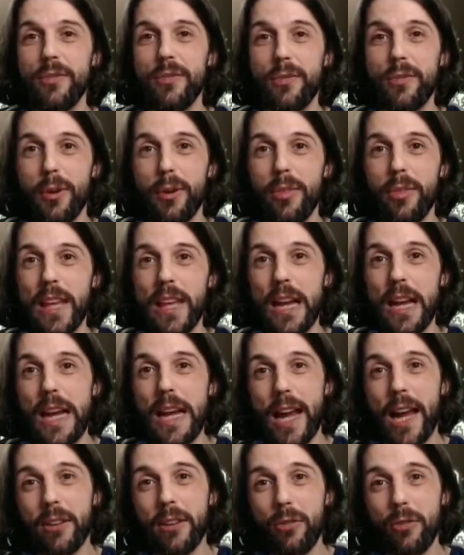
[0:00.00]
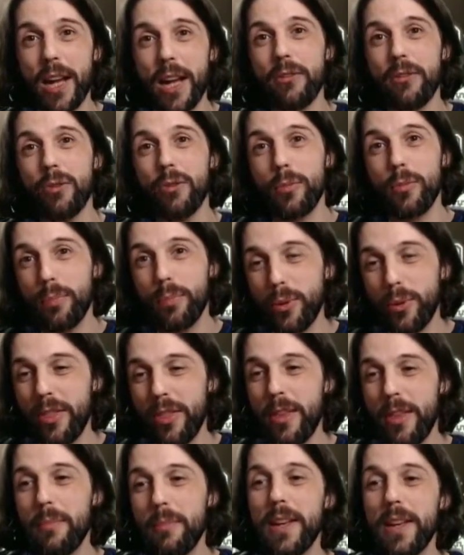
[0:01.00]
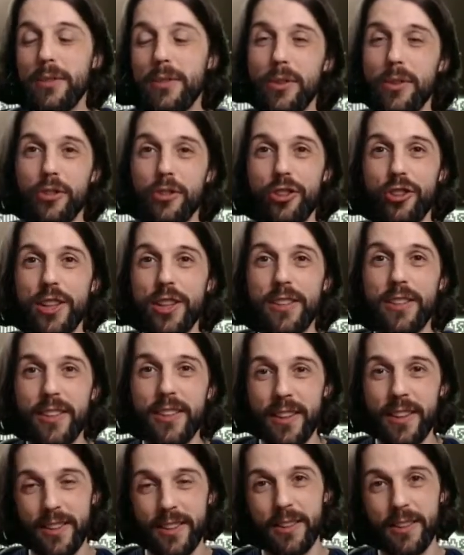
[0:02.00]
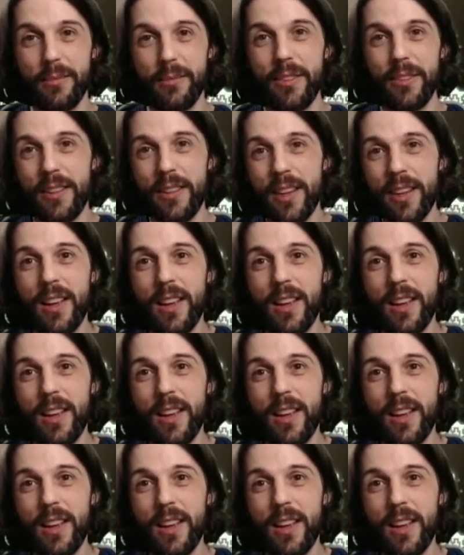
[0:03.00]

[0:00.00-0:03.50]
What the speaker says: from the reactor and put them into the shield systems.